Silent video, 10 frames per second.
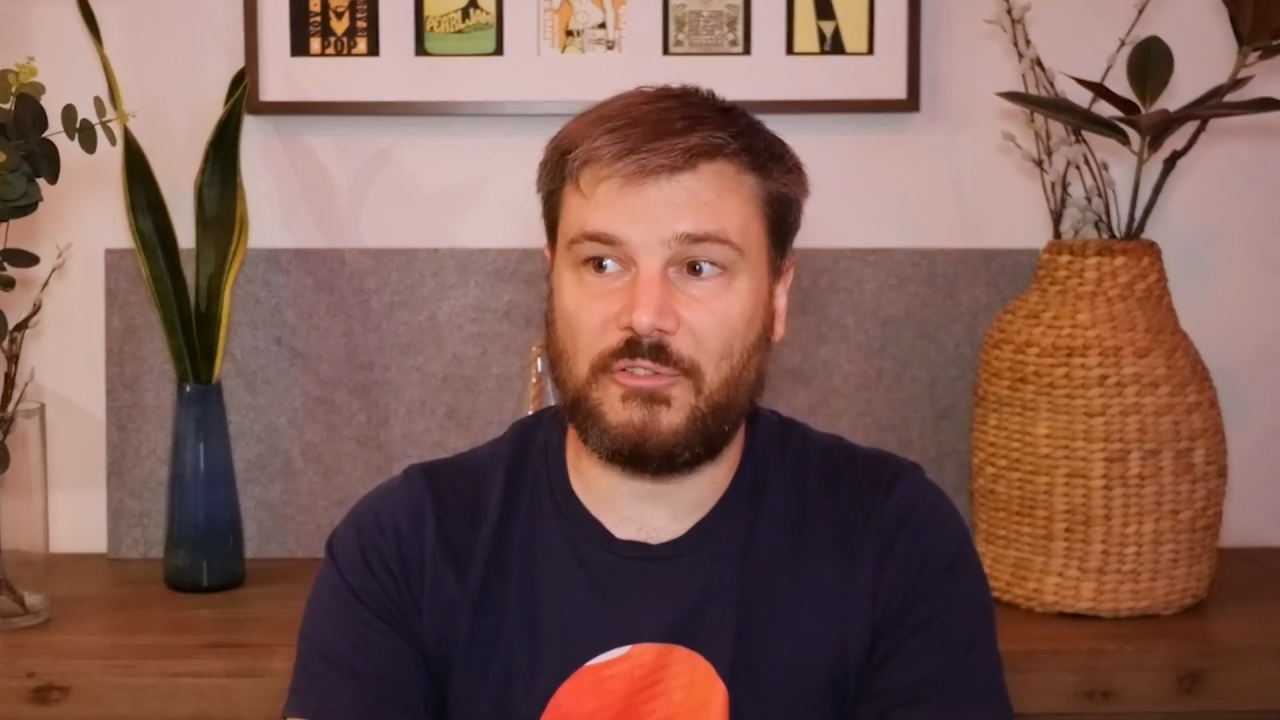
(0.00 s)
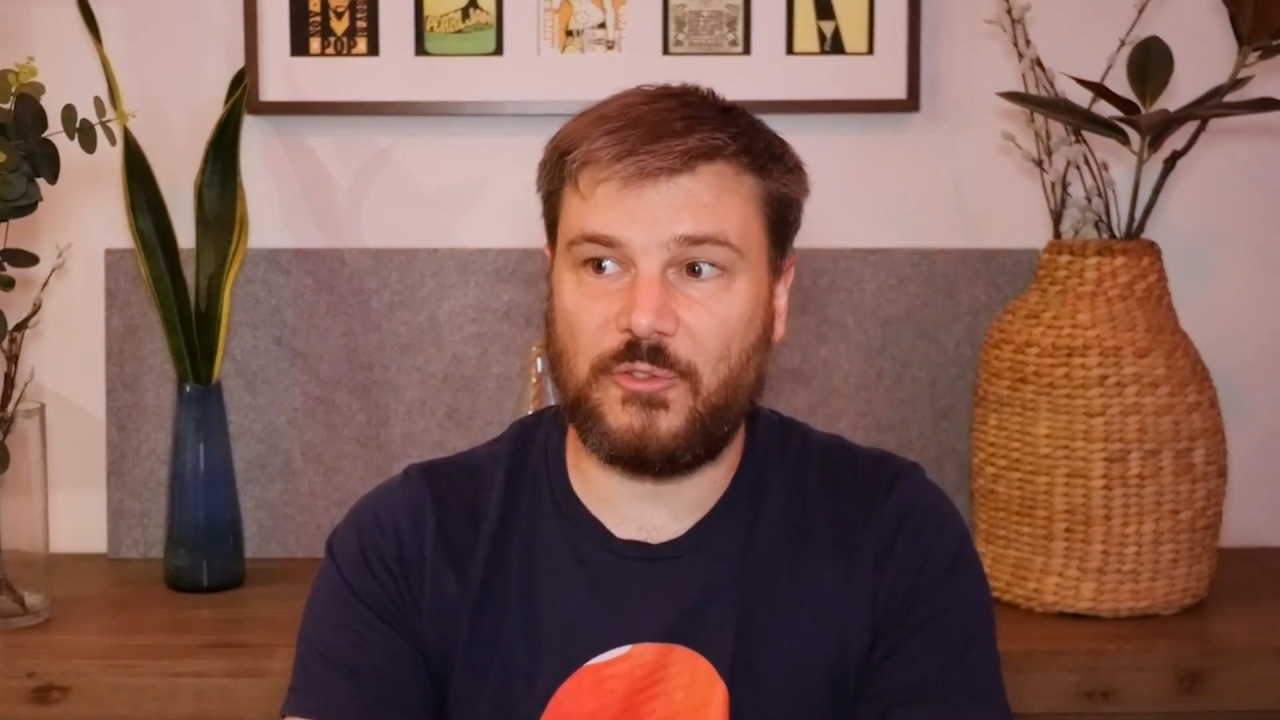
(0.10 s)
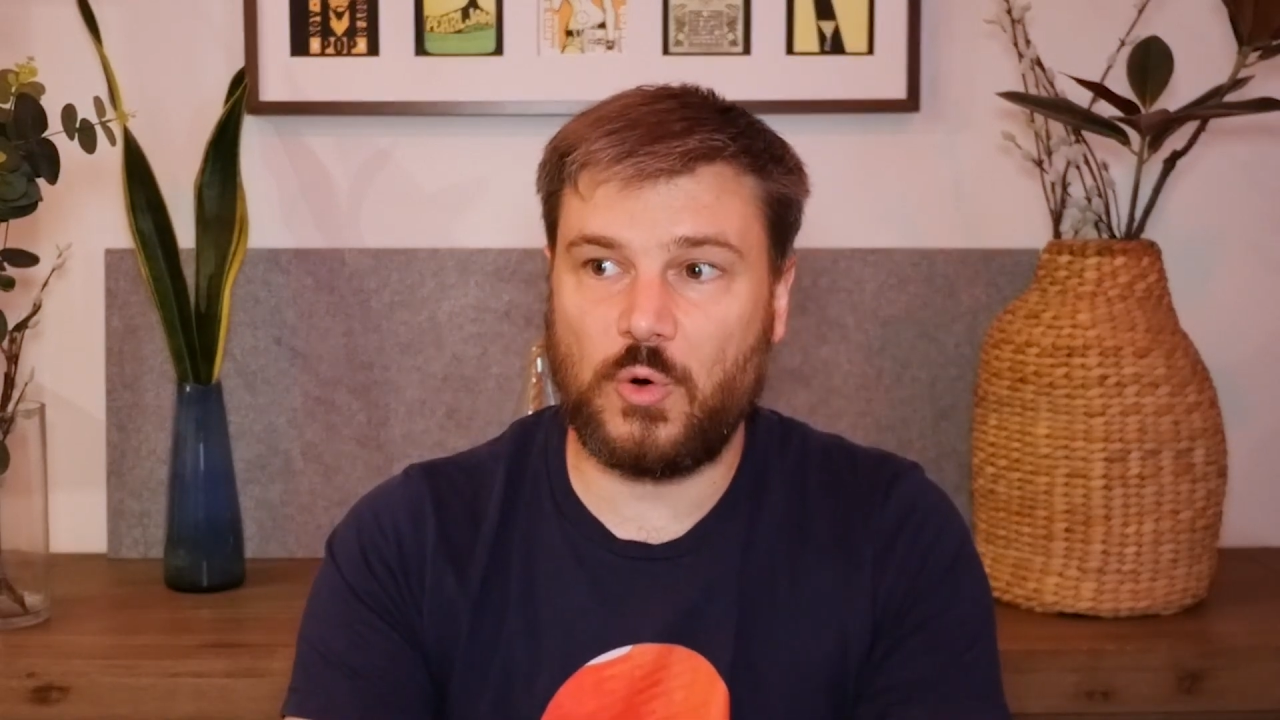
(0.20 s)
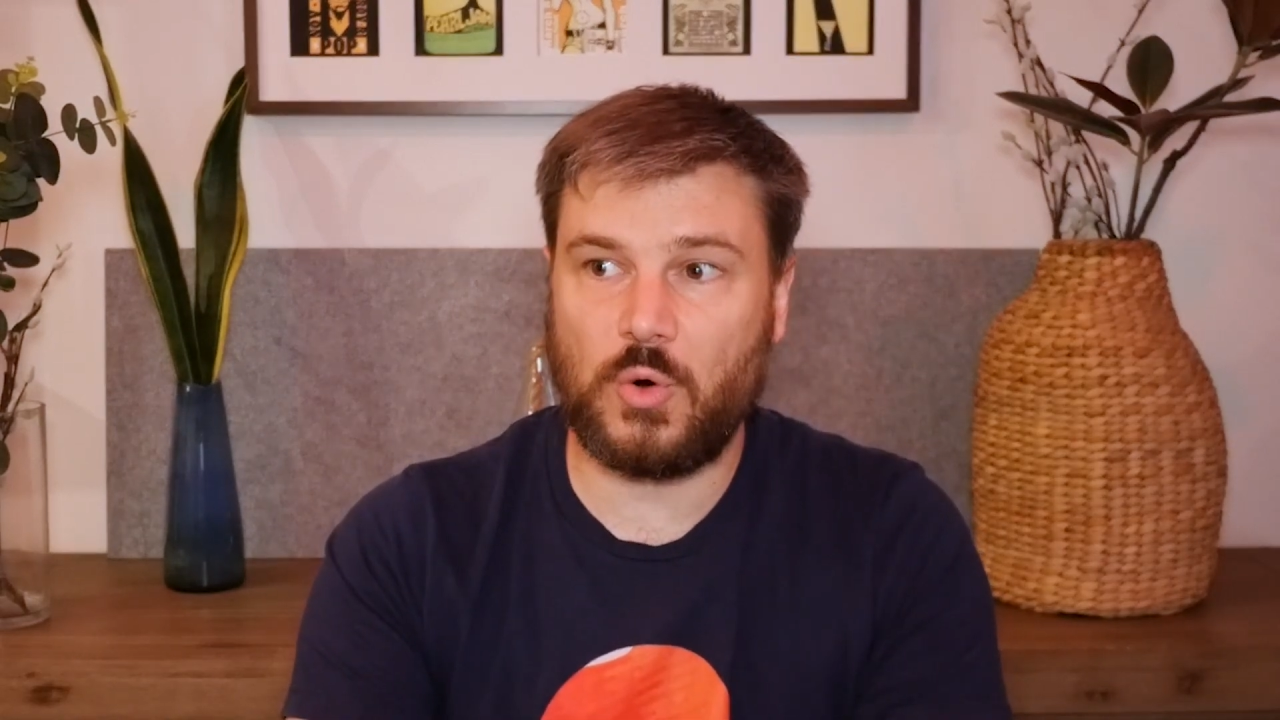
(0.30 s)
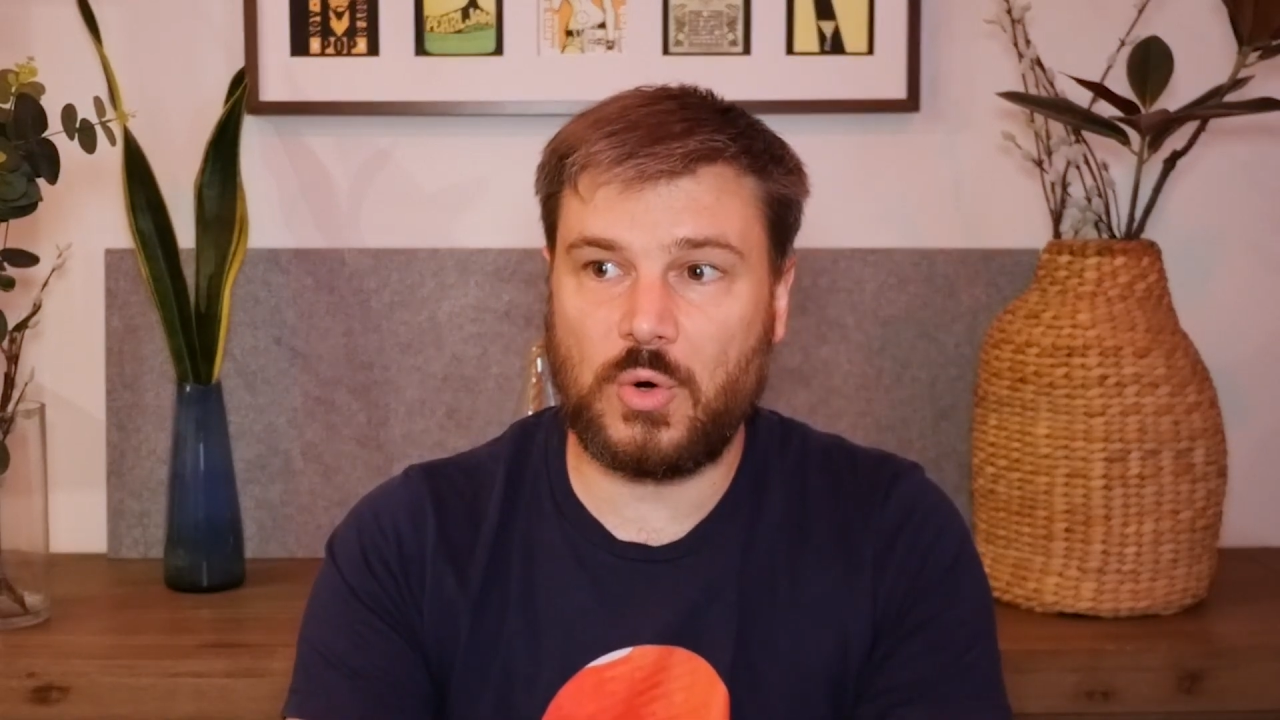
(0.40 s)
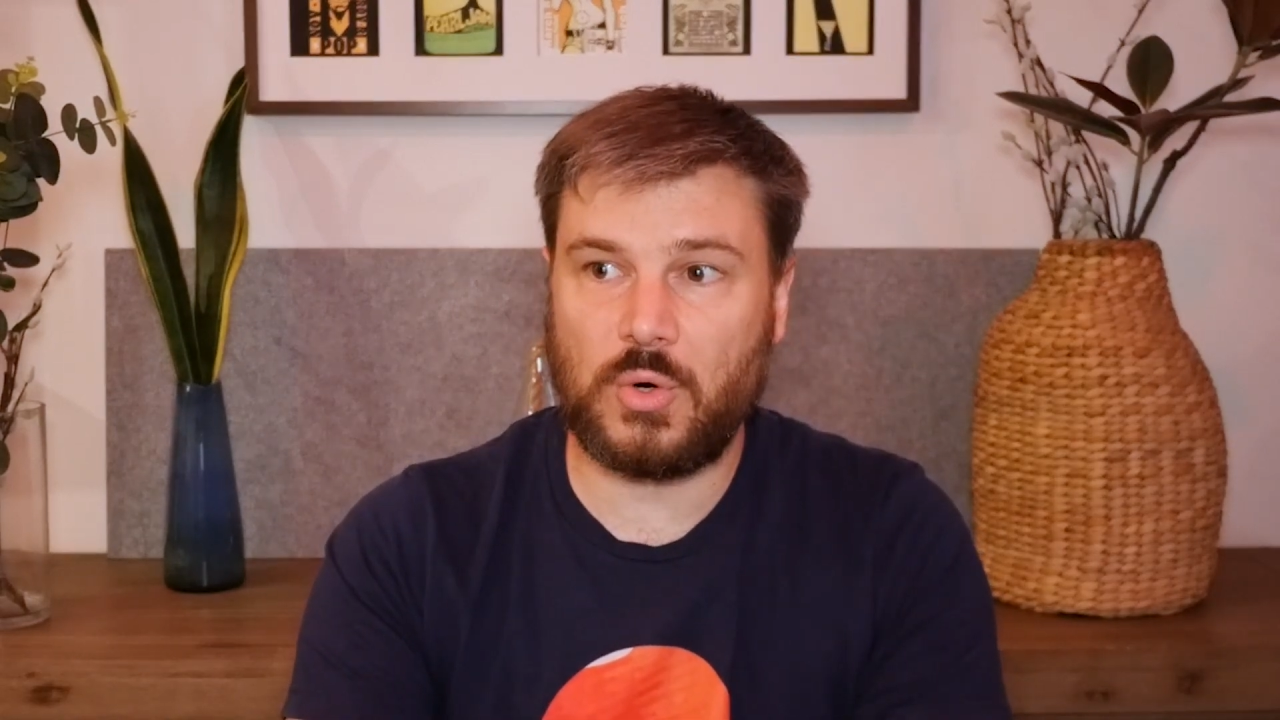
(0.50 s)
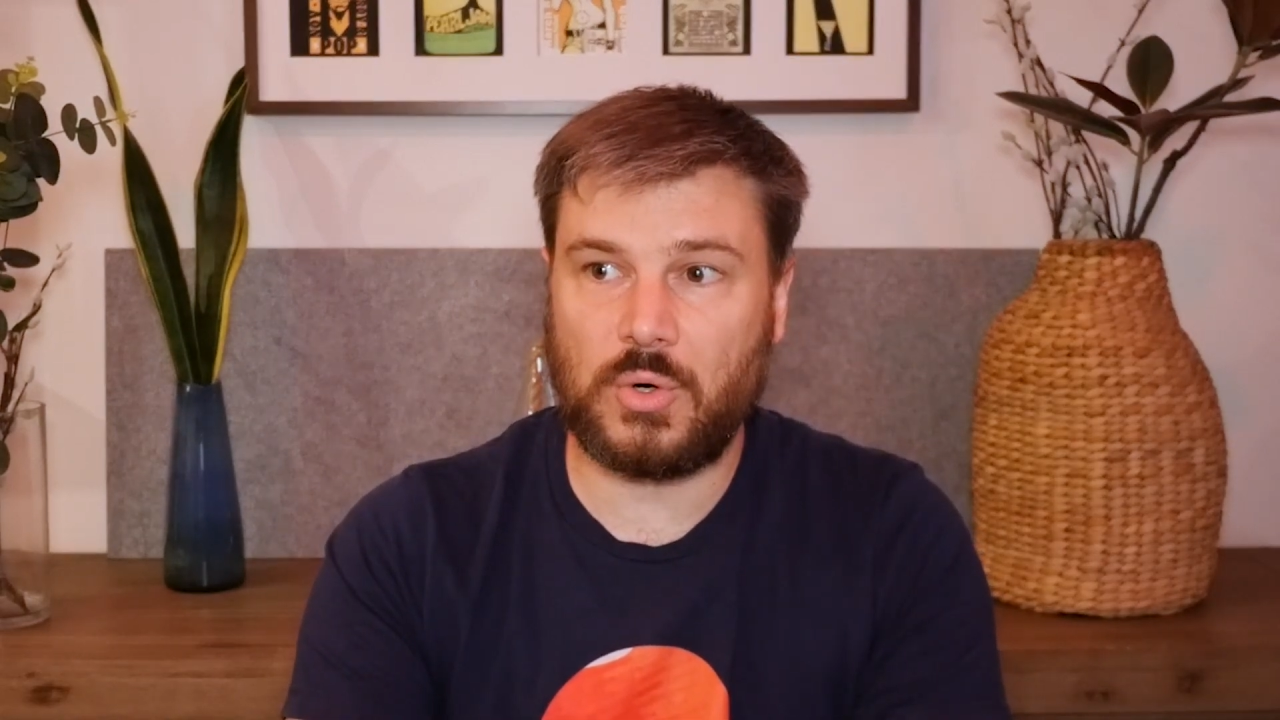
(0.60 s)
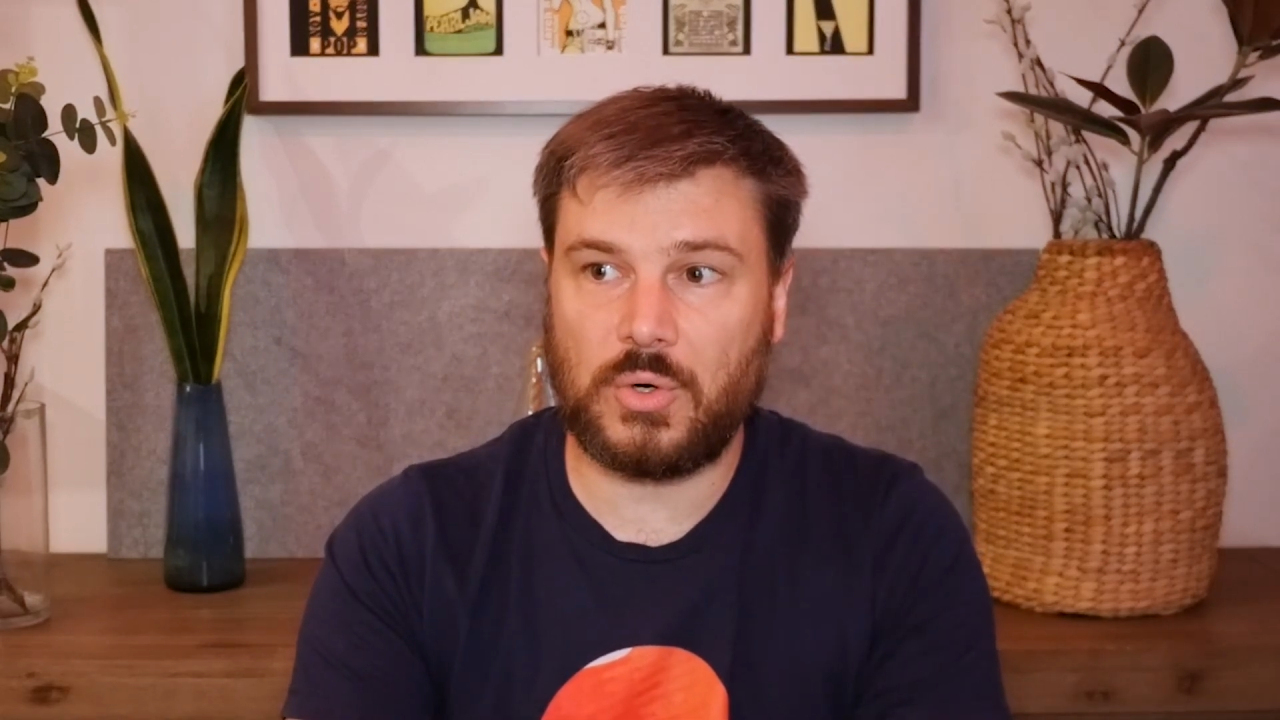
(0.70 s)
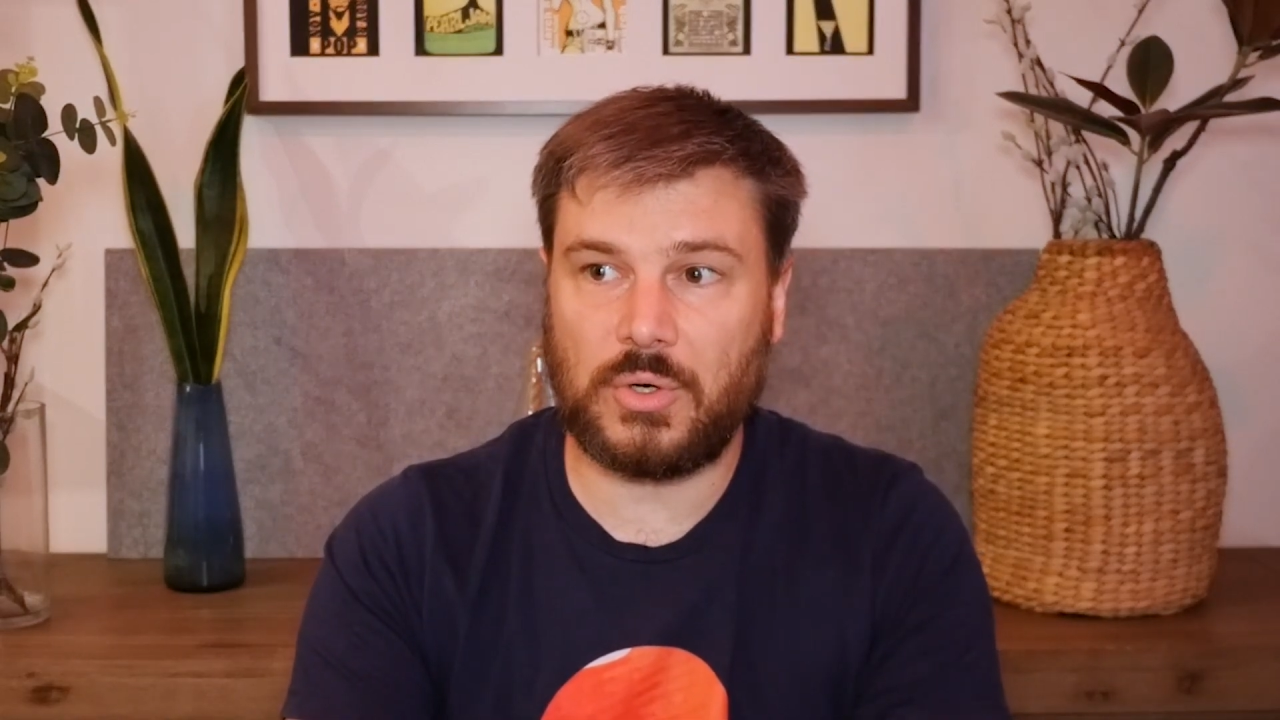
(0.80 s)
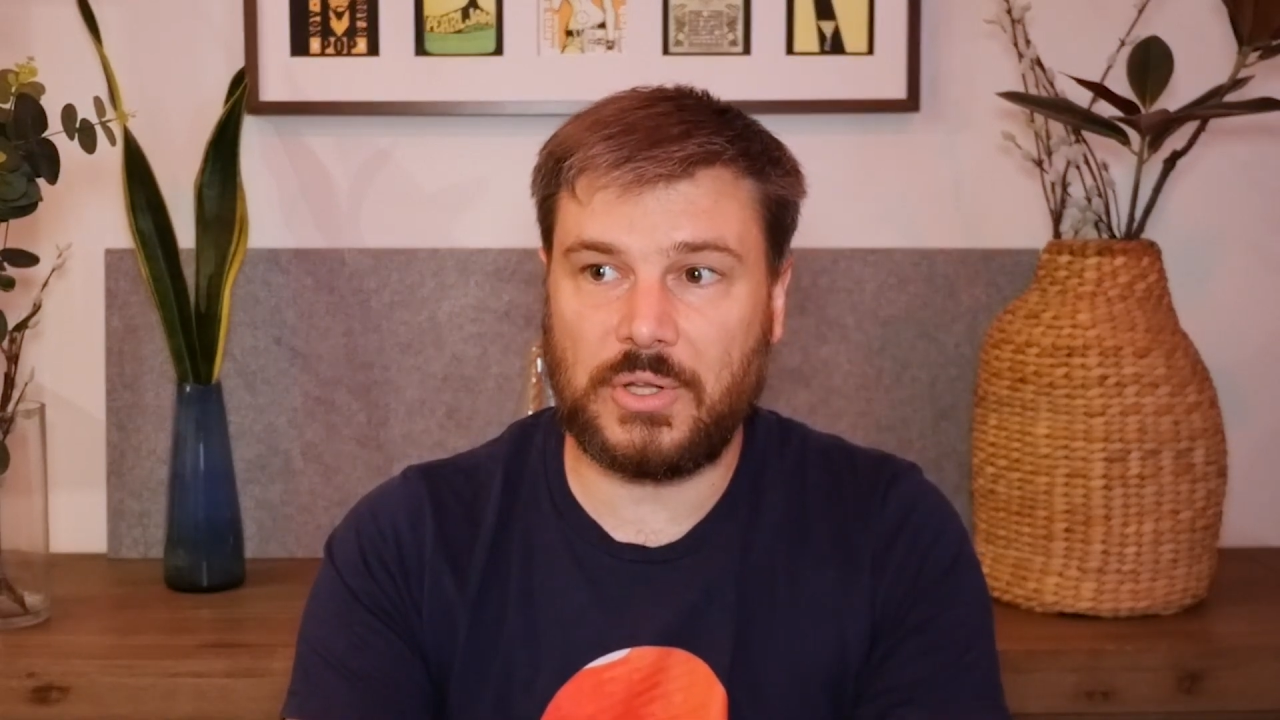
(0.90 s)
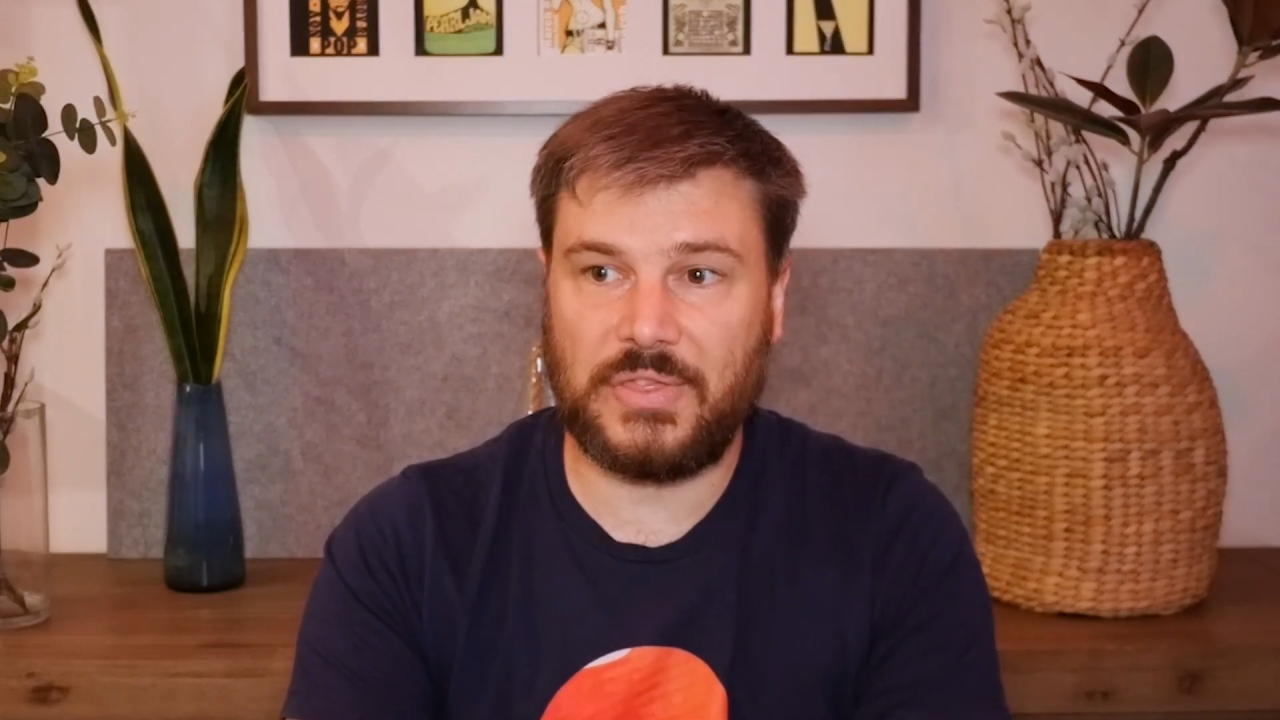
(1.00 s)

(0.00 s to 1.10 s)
for